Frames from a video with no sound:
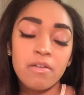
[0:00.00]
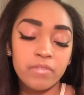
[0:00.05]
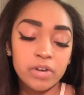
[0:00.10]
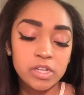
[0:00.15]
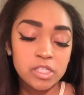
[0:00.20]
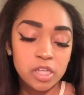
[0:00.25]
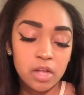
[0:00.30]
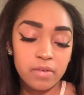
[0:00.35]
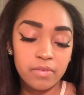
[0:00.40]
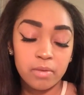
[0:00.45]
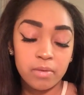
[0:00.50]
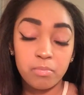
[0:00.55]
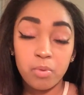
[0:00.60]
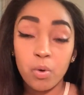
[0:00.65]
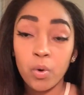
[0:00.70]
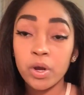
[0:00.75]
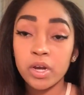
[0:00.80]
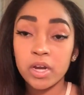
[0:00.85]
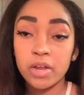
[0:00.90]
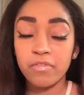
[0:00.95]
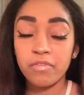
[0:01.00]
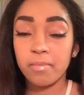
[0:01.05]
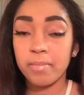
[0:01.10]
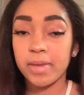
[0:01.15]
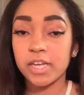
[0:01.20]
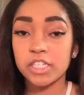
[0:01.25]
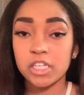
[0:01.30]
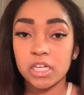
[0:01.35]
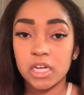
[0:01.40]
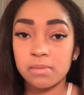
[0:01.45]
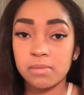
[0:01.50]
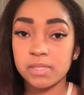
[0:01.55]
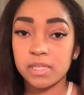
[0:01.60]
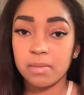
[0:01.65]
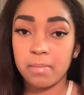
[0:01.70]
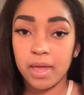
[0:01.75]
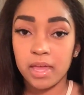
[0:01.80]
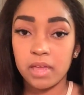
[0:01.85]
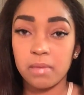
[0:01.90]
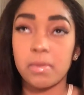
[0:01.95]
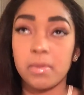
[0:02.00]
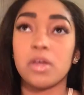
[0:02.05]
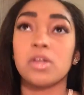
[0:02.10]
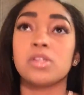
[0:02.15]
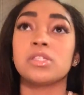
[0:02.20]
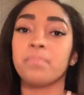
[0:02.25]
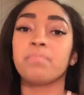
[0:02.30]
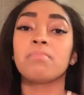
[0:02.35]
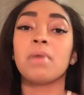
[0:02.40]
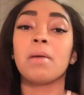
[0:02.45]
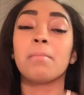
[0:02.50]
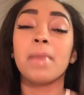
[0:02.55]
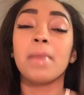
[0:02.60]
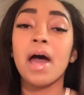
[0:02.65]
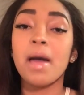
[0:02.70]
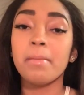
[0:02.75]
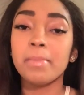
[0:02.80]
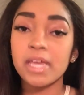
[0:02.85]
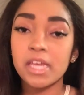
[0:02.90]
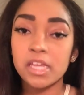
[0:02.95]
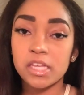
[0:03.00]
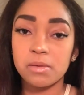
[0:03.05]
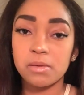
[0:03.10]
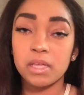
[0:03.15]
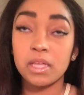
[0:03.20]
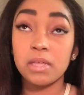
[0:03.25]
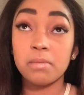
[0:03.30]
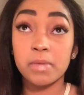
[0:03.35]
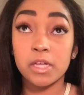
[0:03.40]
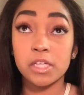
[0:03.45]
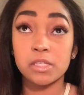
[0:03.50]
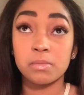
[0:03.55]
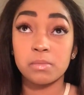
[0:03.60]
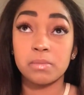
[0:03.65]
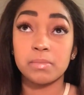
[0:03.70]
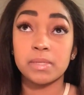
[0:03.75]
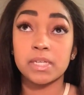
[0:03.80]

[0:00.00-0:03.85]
first off, important information comes to my emails. My mom emails me